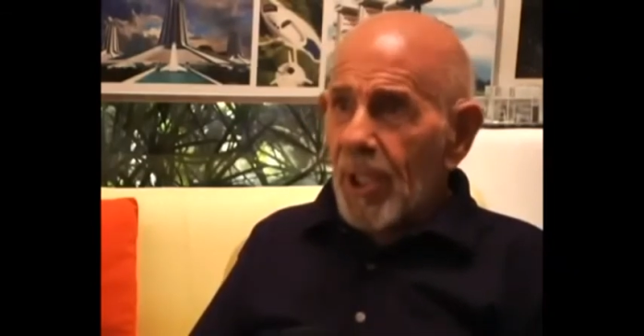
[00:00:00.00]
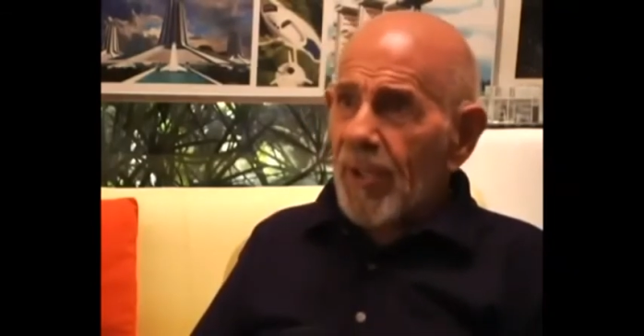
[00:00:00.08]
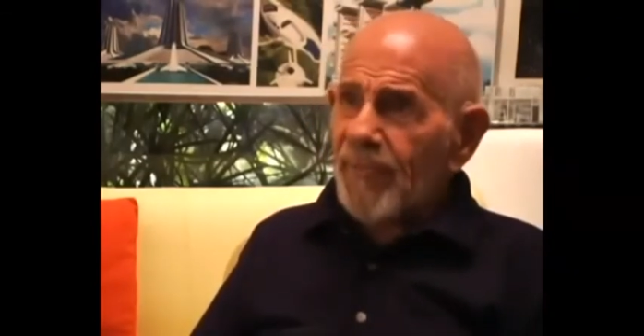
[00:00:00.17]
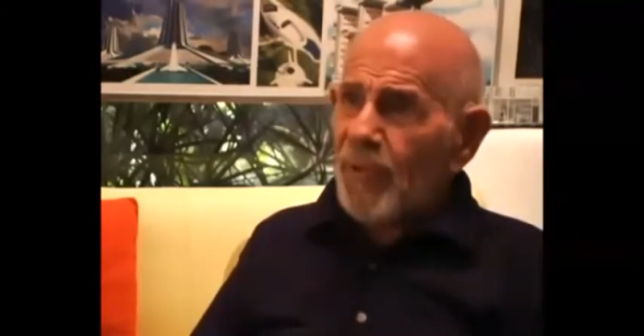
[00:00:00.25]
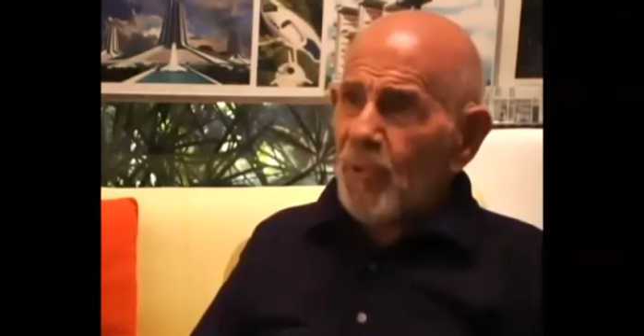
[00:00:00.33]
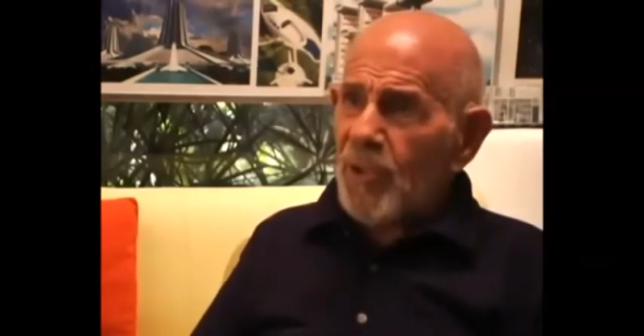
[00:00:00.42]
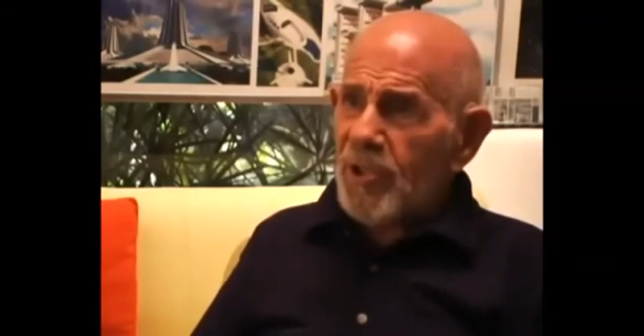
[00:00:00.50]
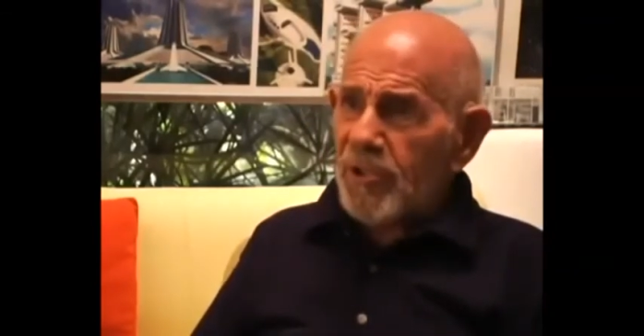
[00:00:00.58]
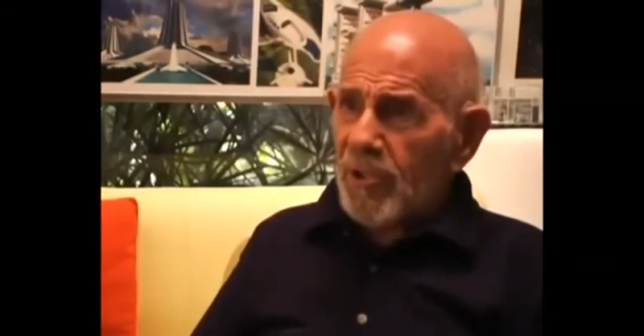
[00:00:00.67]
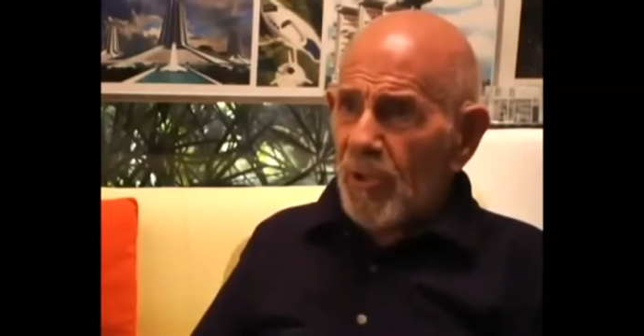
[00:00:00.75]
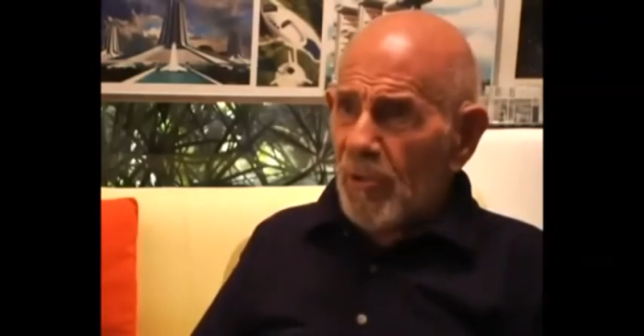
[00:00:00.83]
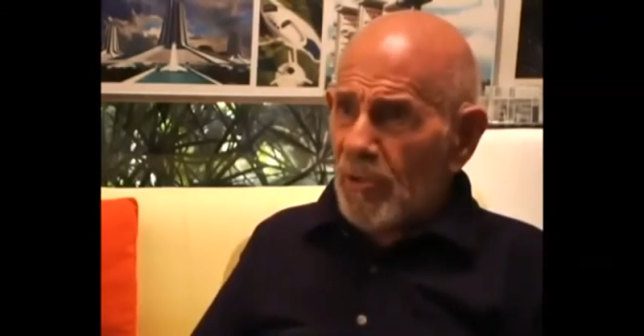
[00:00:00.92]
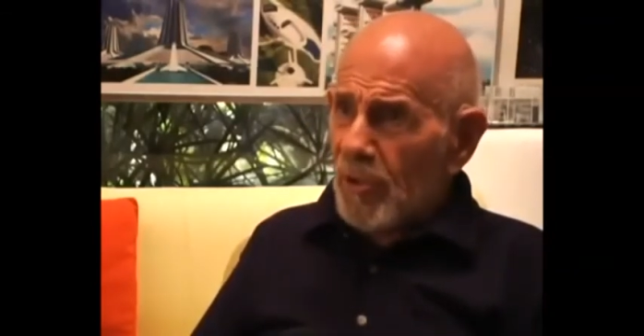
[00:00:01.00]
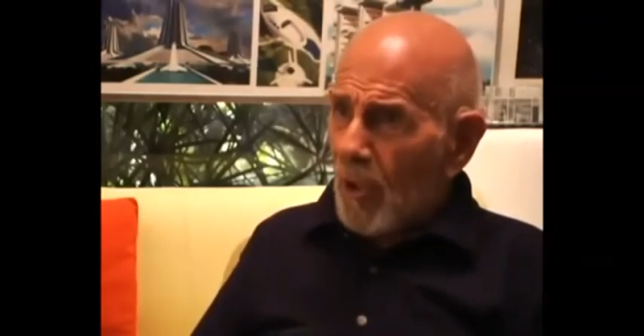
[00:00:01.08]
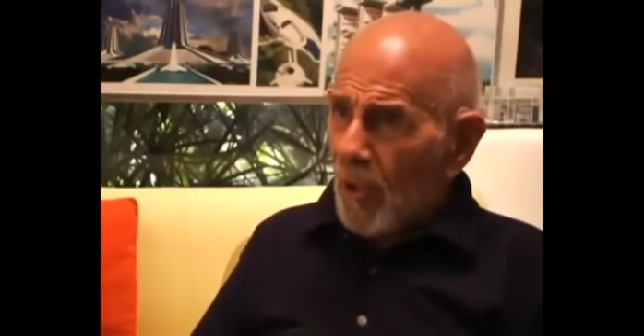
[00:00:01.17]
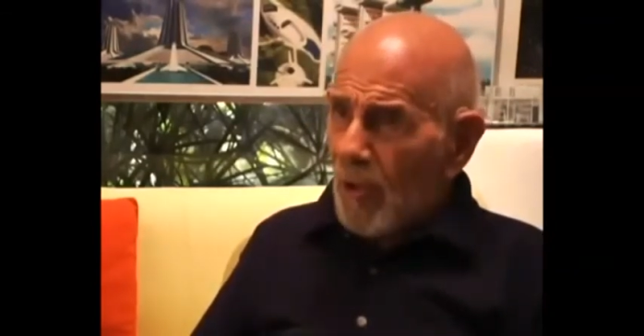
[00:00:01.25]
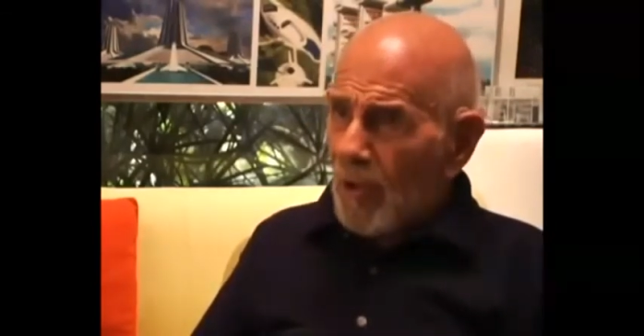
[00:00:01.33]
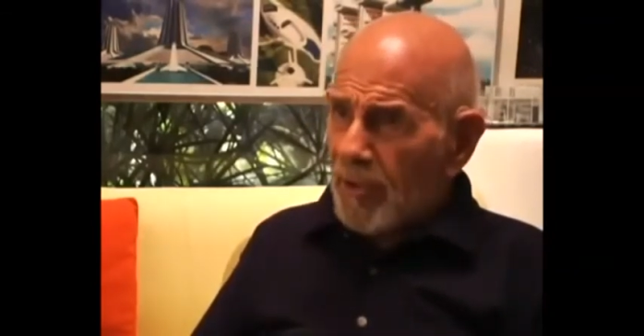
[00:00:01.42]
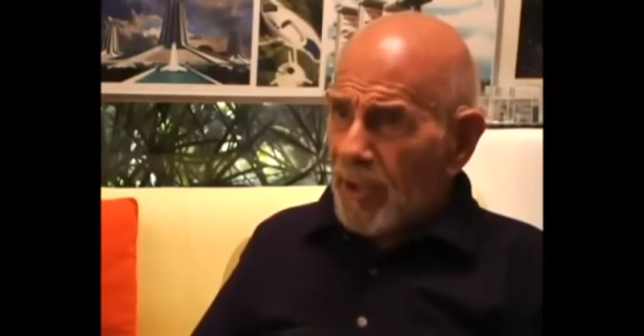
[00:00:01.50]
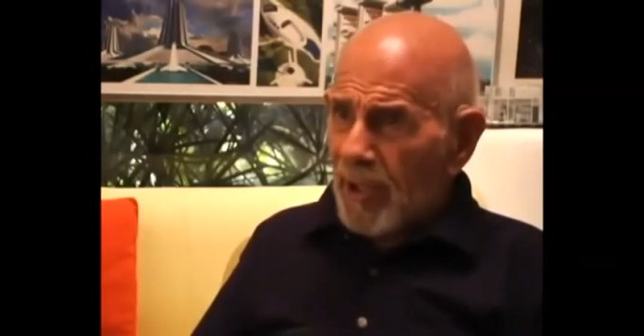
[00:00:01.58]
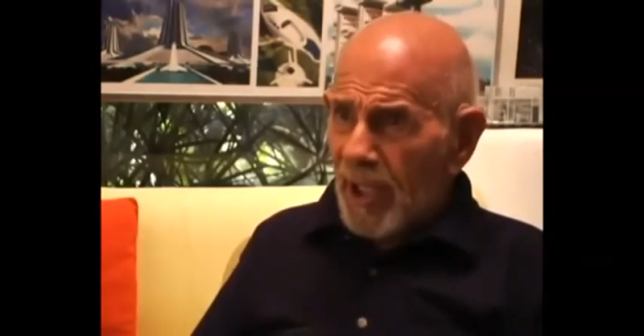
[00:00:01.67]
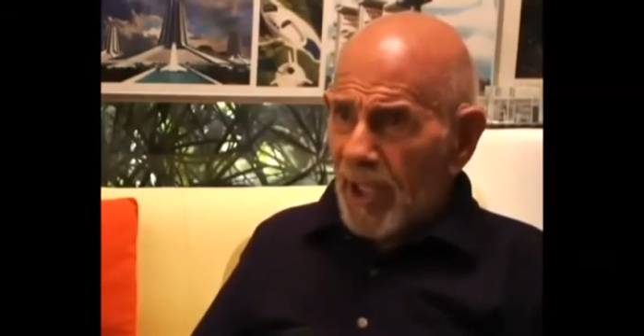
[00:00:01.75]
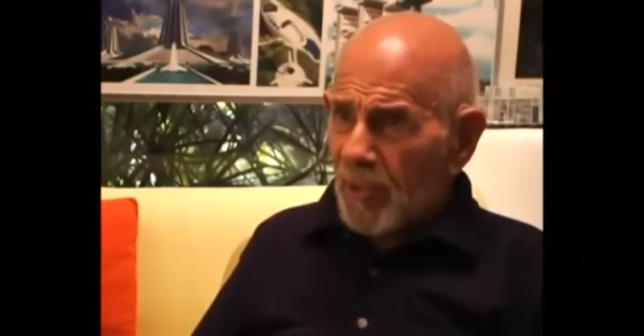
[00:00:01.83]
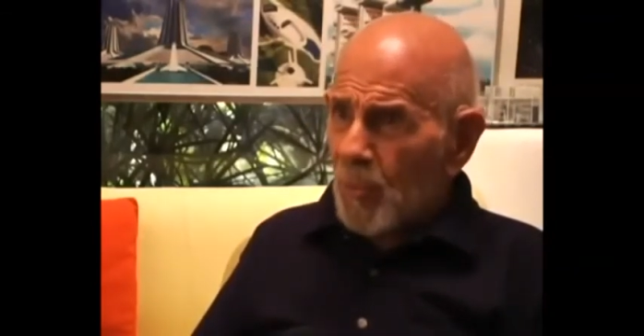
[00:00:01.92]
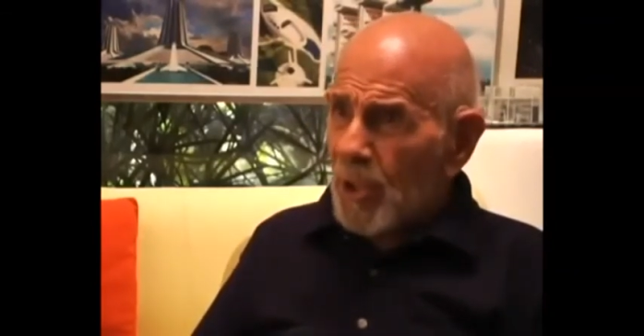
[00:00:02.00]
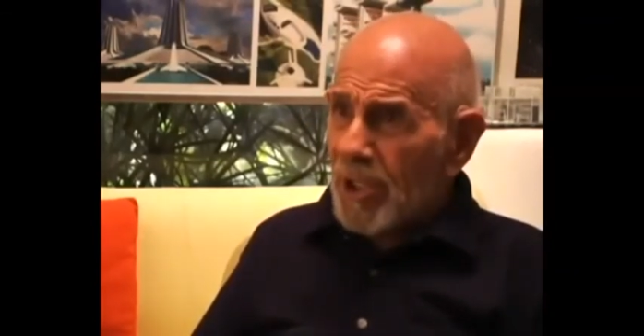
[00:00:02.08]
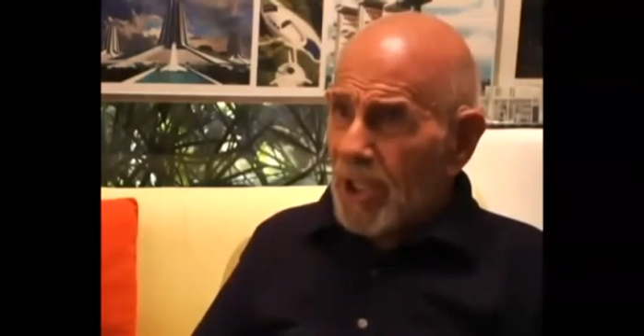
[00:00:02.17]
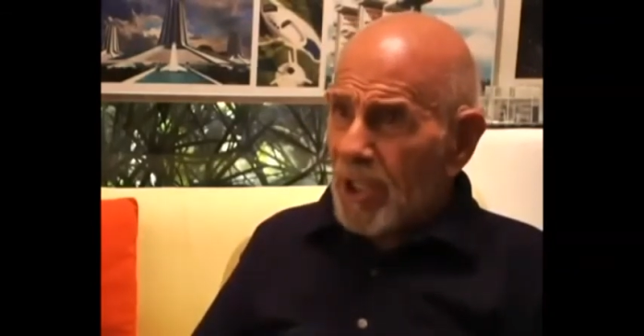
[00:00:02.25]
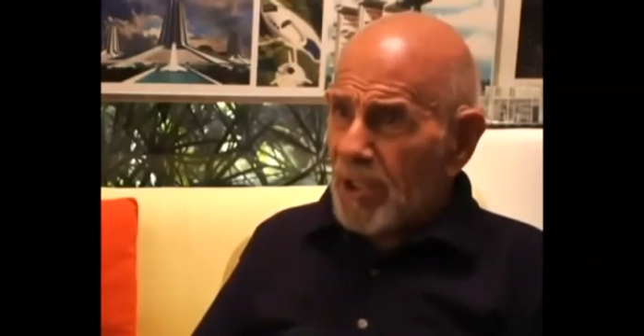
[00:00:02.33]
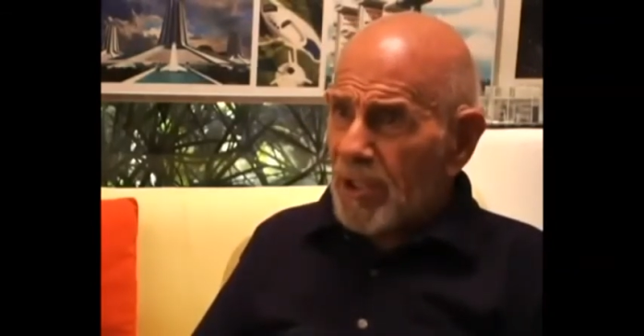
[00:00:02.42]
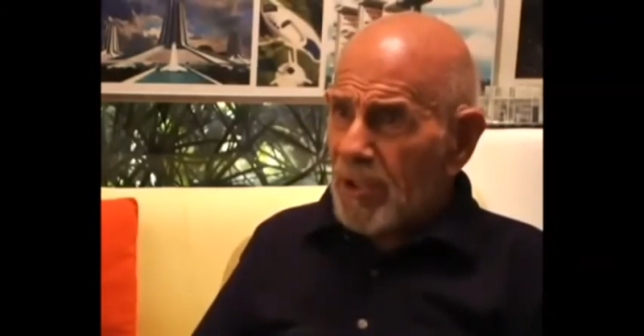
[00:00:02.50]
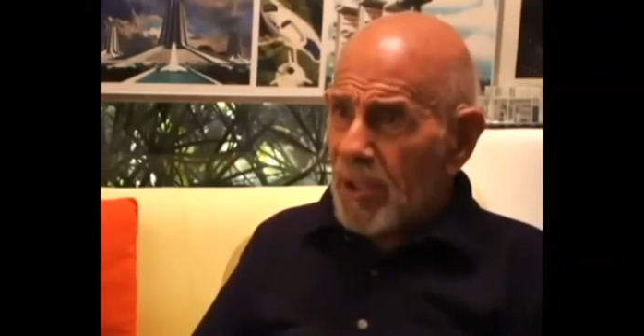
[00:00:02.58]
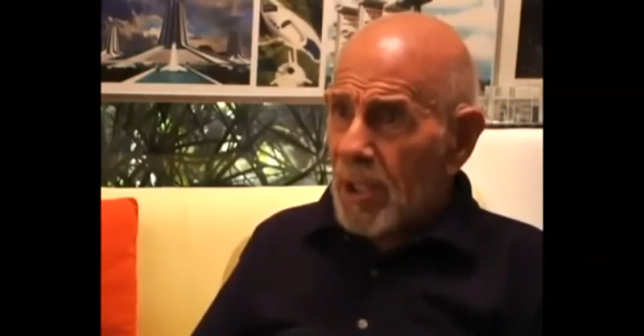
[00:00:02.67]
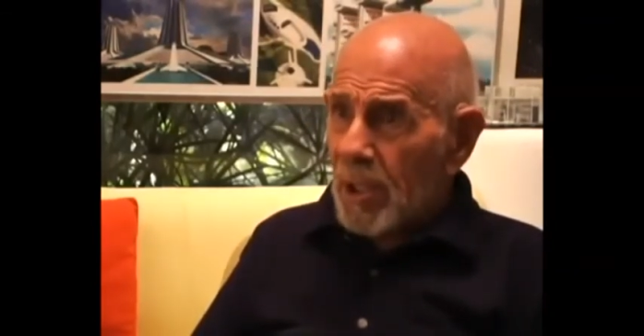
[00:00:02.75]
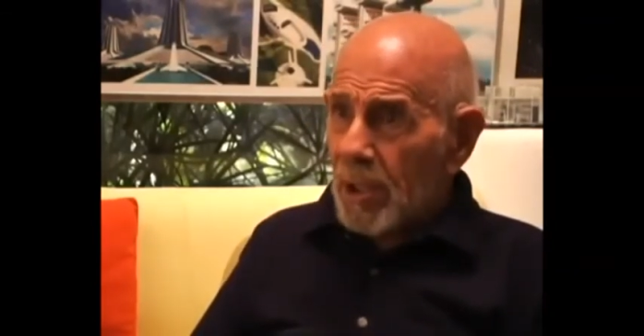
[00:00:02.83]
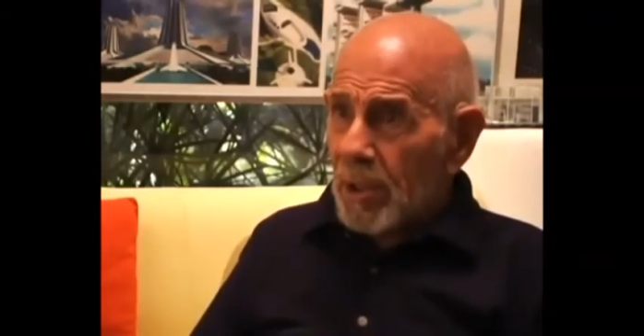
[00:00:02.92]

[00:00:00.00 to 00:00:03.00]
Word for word: After we stole all the land we needed,